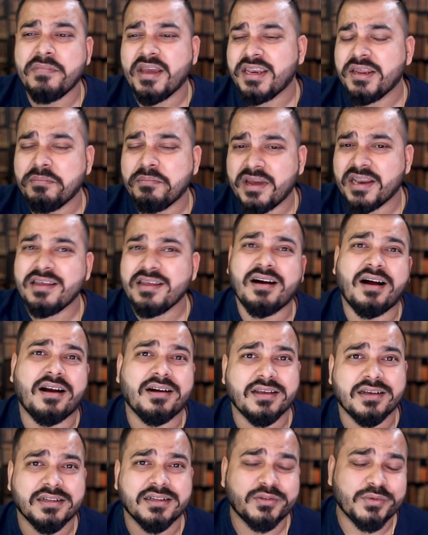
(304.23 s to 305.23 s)
many, many
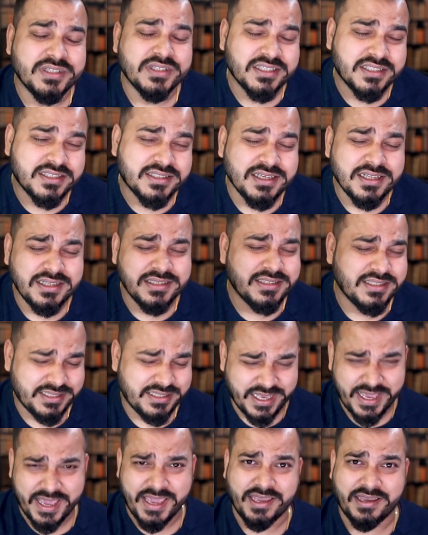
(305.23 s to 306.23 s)
articles which is still
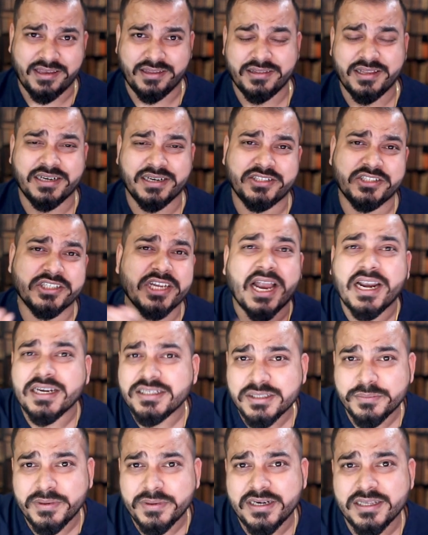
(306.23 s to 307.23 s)
saying that Chat
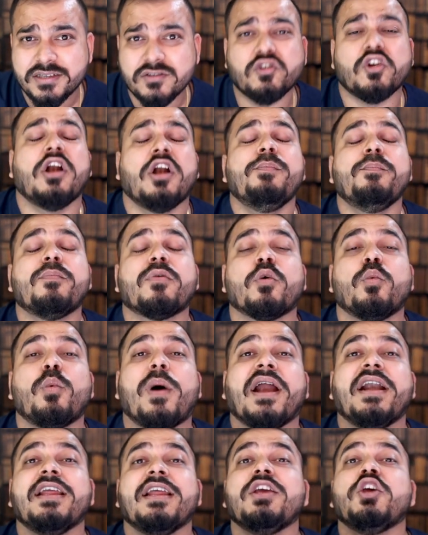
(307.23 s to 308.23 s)
GPT is not
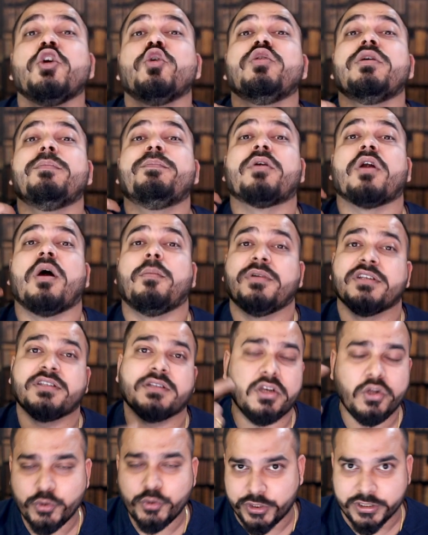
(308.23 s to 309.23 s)
providing you the proper
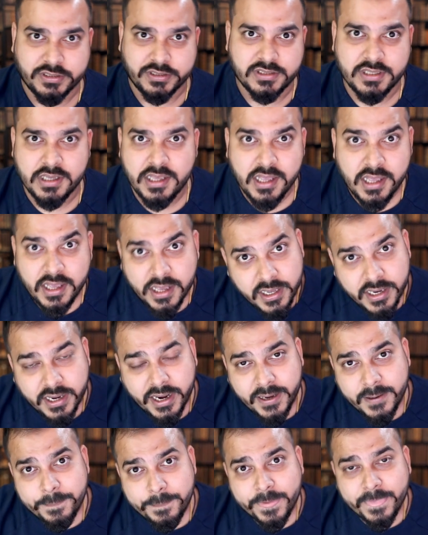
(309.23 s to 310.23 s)
solutions,
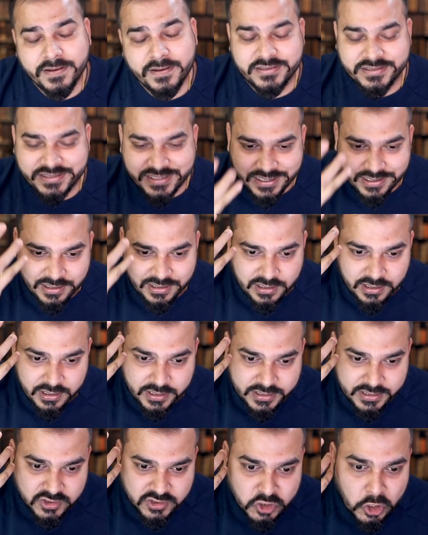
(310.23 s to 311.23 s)
right? still
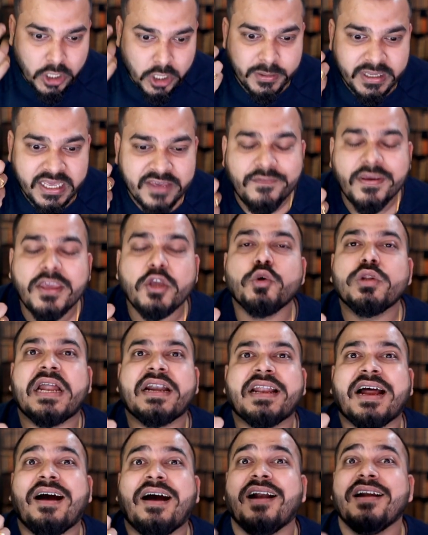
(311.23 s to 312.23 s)
it is not giving you
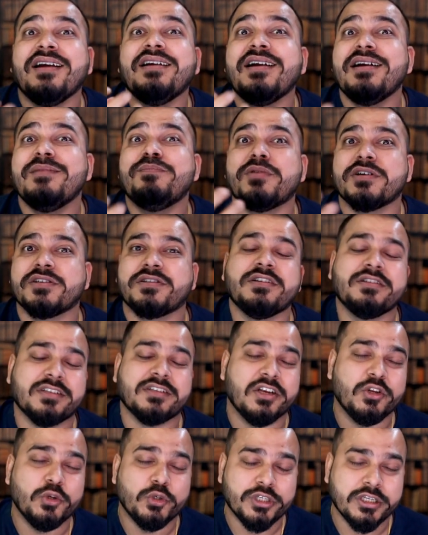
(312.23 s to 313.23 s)
that 100%
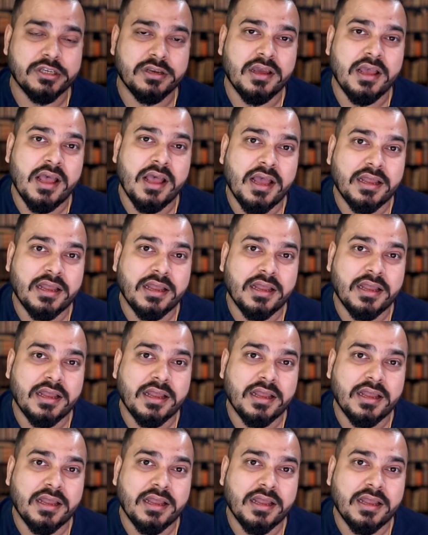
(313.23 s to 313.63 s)
solution